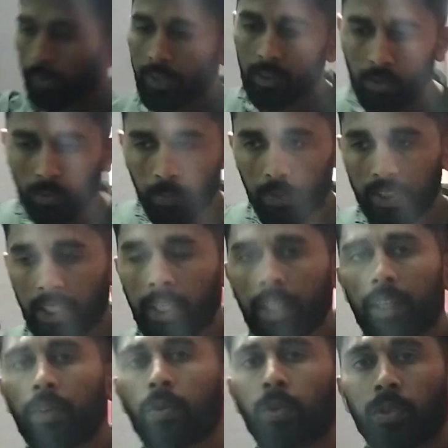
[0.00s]
going to
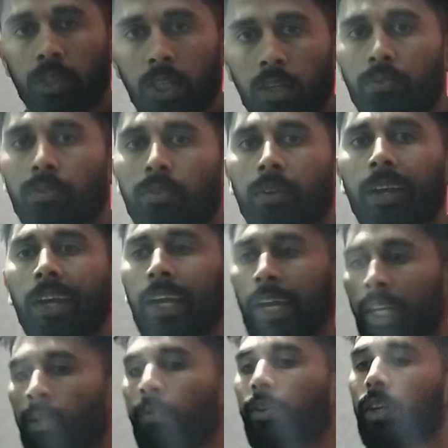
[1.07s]
present yourself
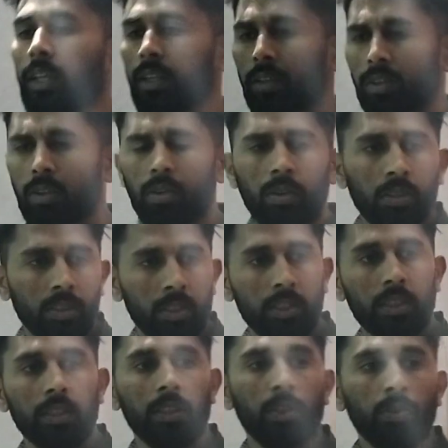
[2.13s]
anywhere or
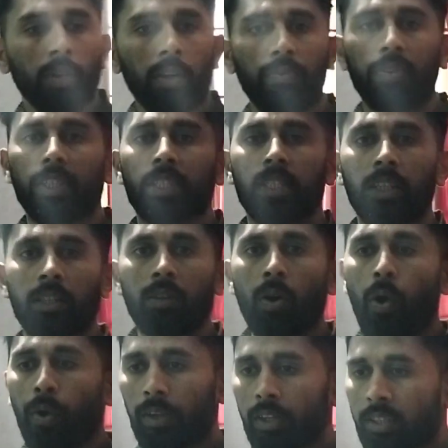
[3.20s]
just you are facing
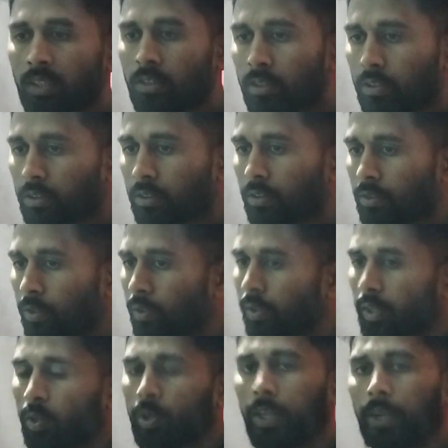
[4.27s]
audience,
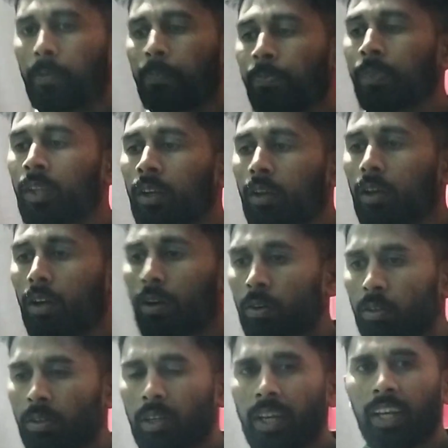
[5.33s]
okay,
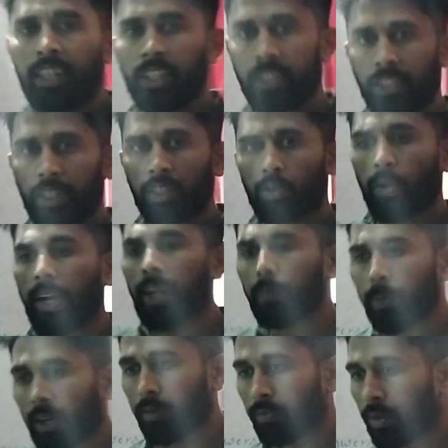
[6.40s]
on any stage or any
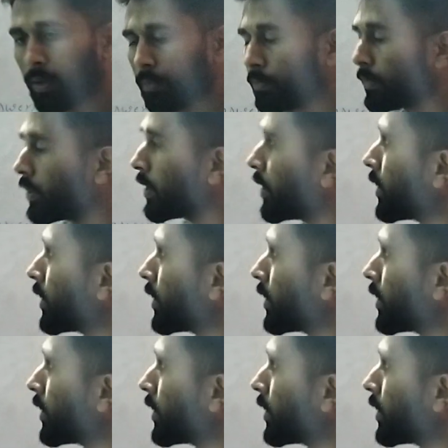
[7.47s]
platform,